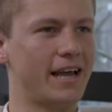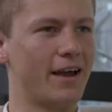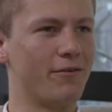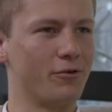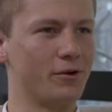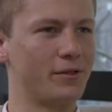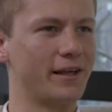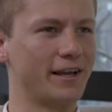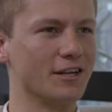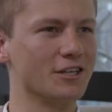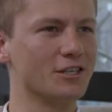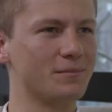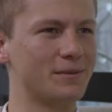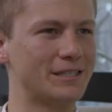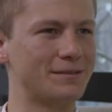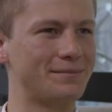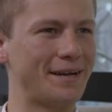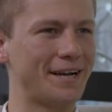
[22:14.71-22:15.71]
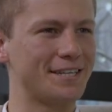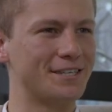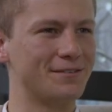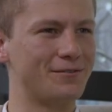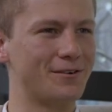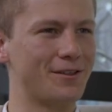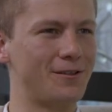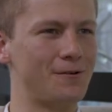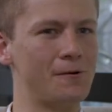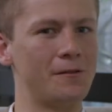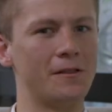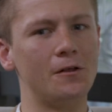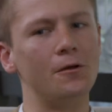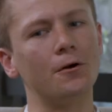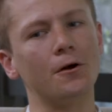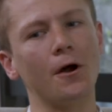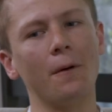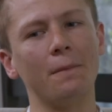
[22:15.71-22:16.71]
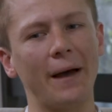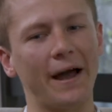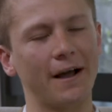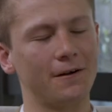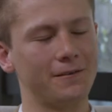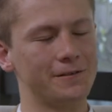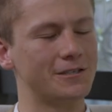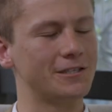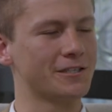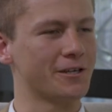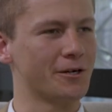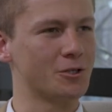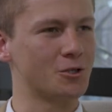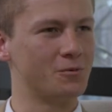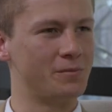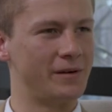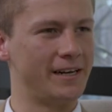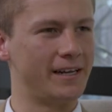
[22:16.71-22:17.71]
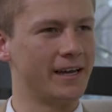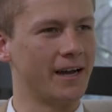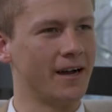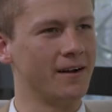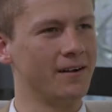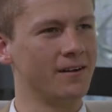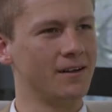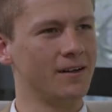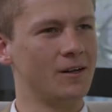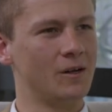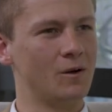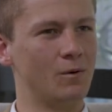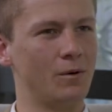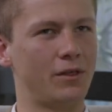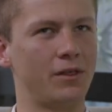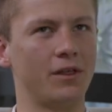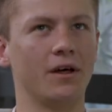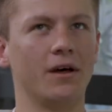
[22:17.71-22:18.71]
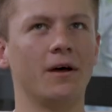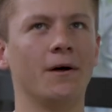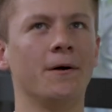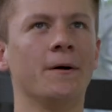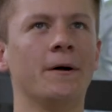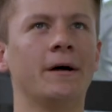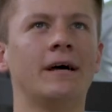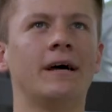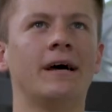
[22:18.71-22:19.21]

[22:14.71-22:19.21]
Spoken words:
everything into perspective with you, and then you go back onto social media with a,